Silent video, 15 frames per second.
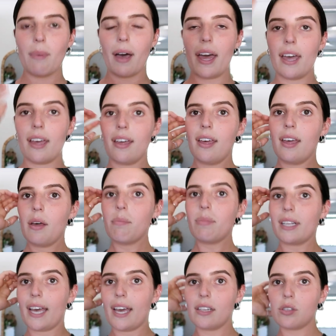My
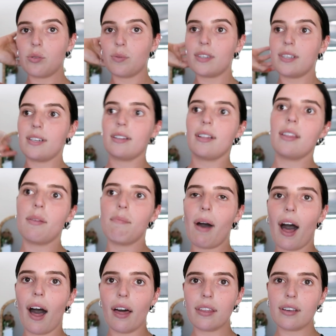plants were still in the
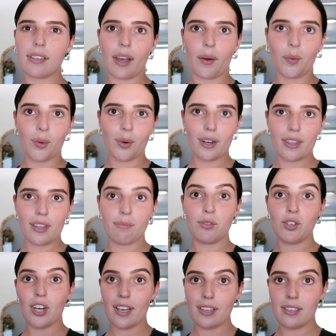bath because I watered them
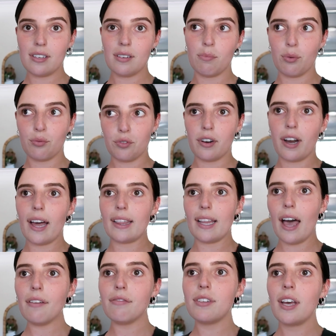just before I
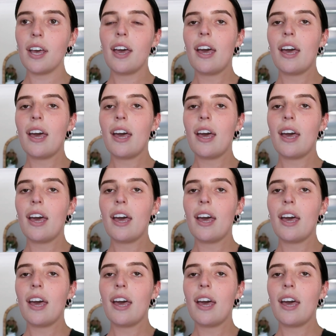left,